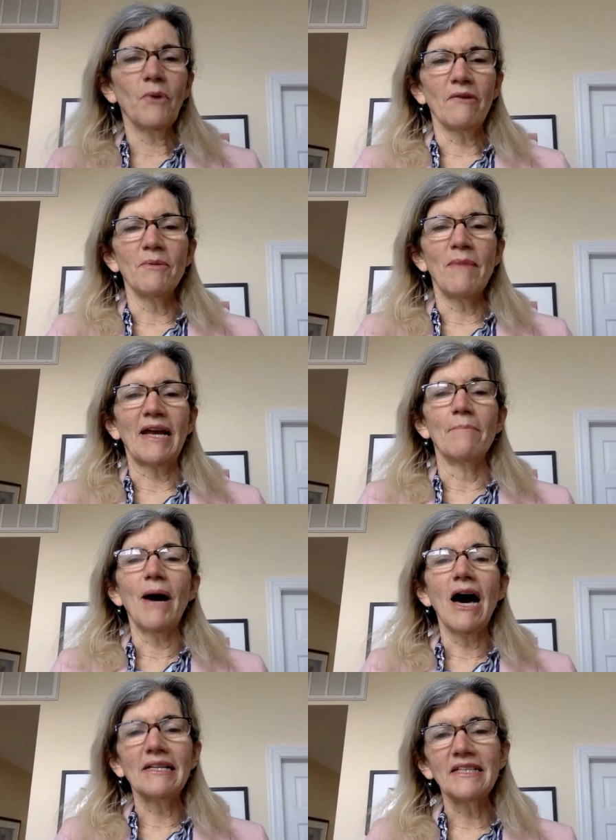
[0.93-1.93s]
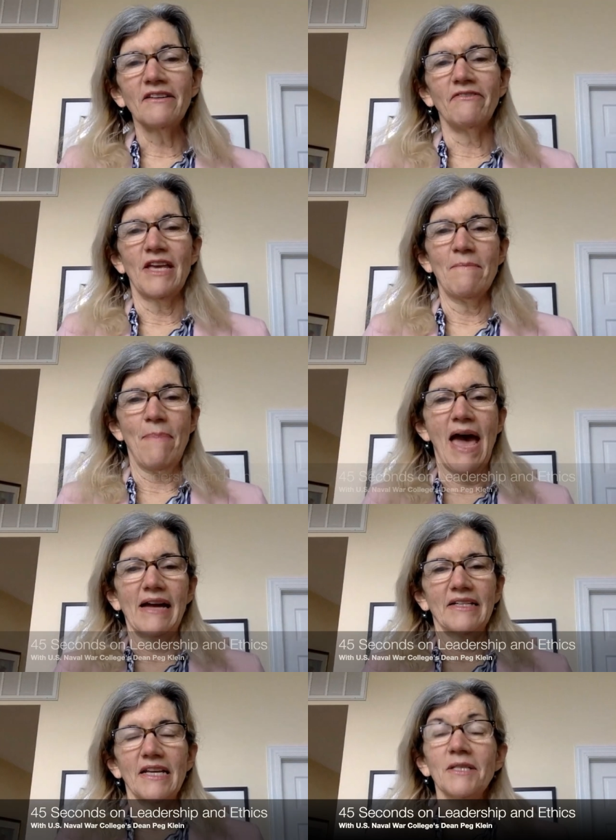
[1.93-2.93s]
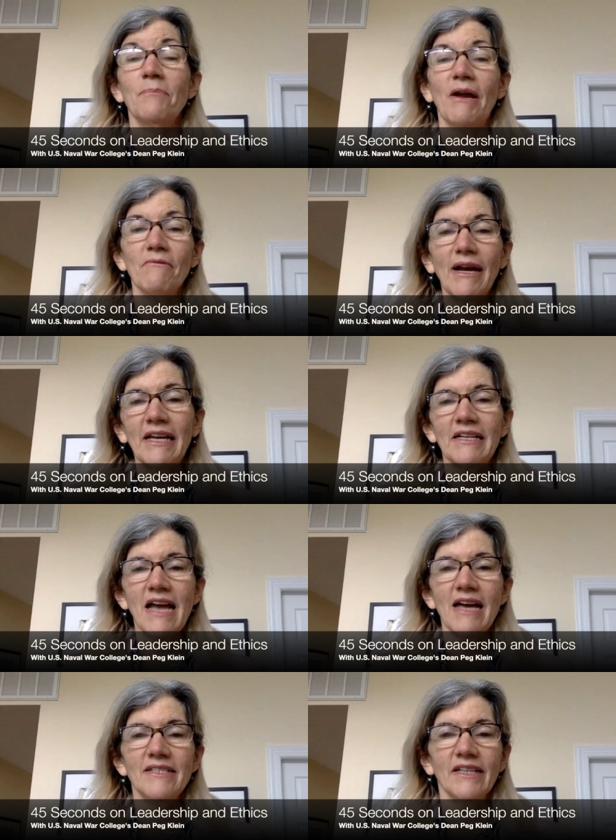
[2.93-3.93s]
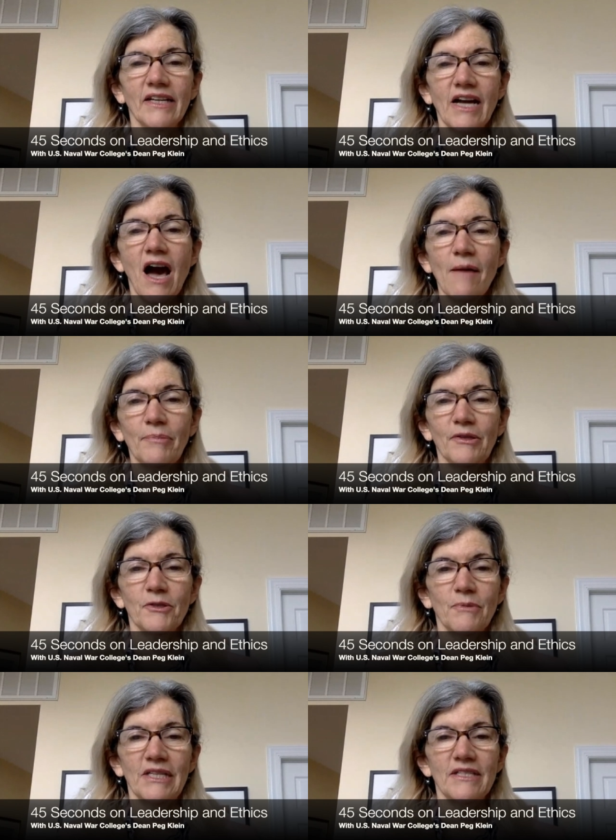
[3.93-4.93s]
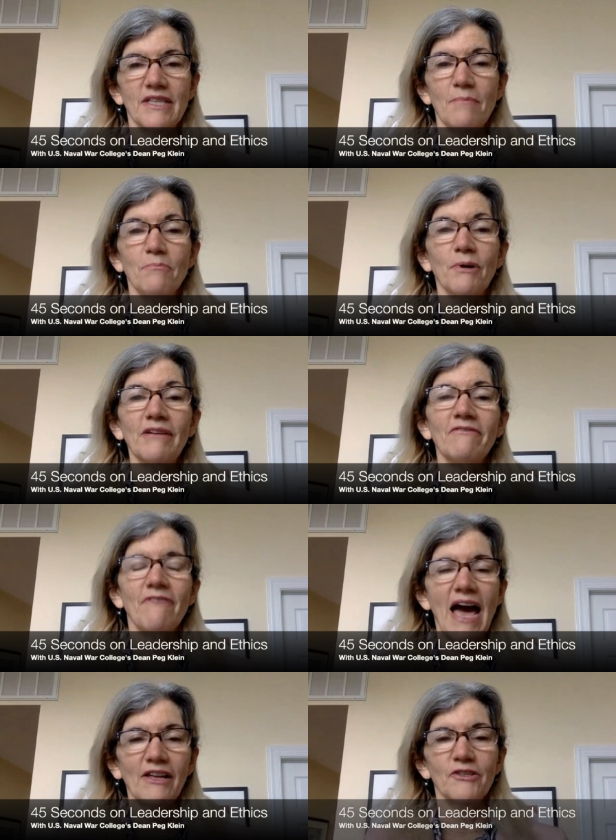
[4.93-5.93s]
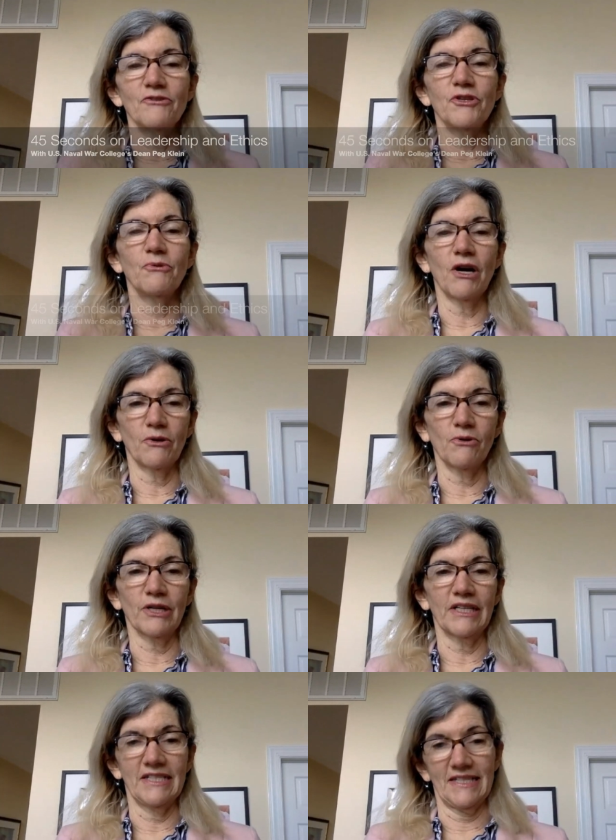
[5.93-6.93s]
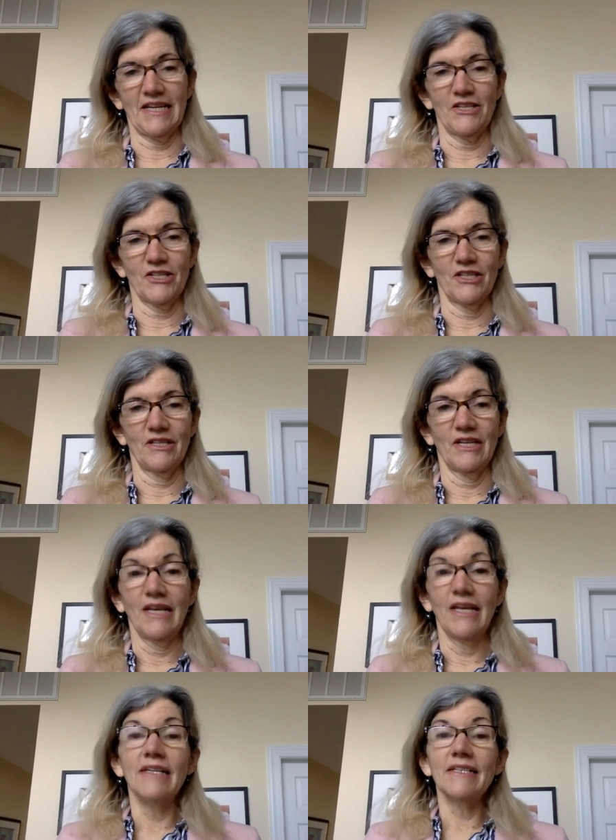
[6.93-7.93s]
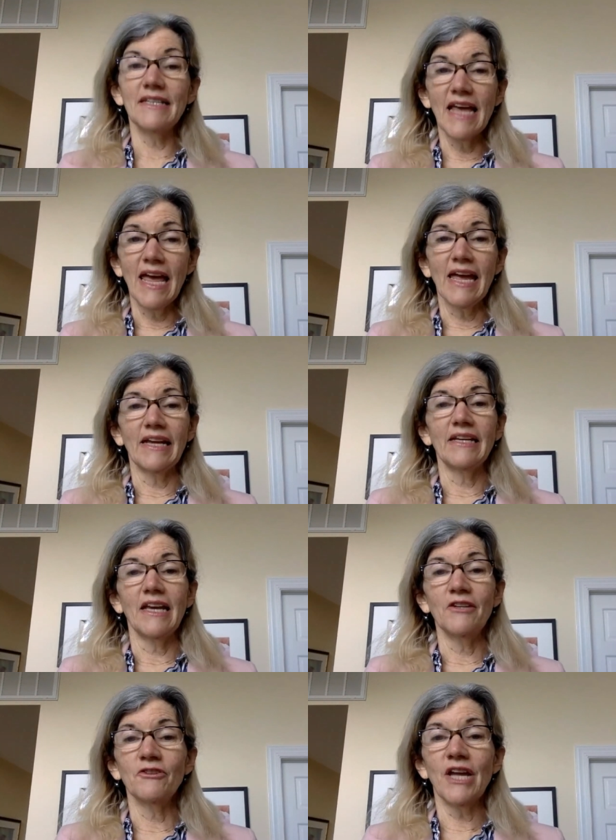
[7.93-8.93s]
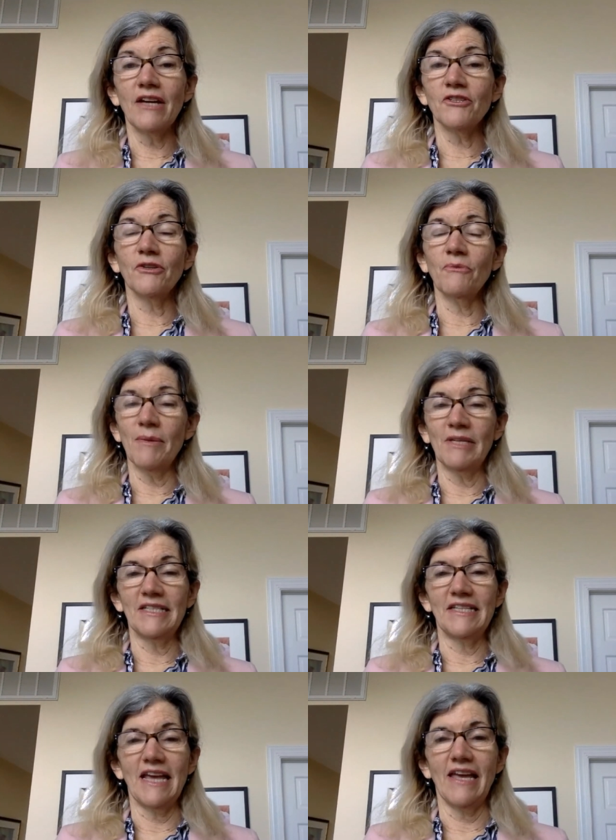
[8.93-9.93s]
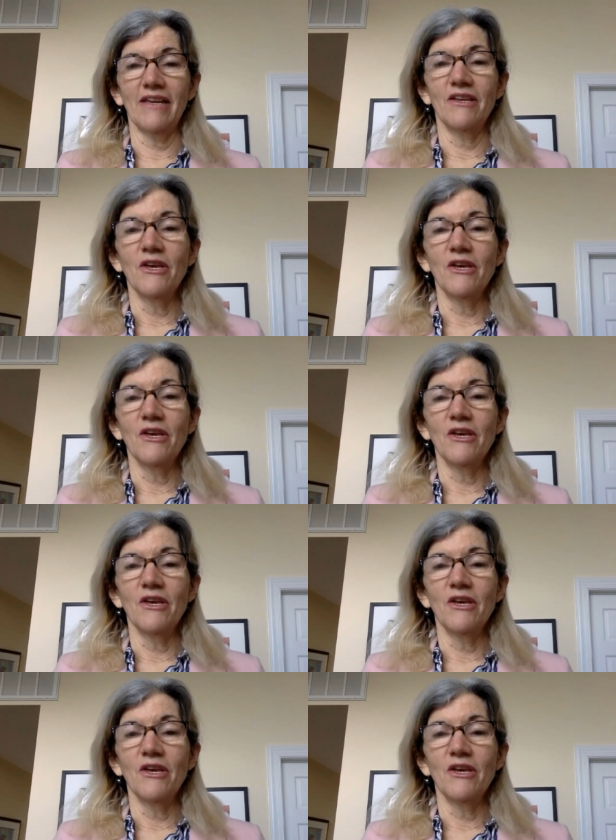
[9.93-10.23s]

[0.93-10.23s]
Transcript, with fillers: way we make a positive impact is by recognizing accomplishments that bring value to our organization. Today, International Women's Day,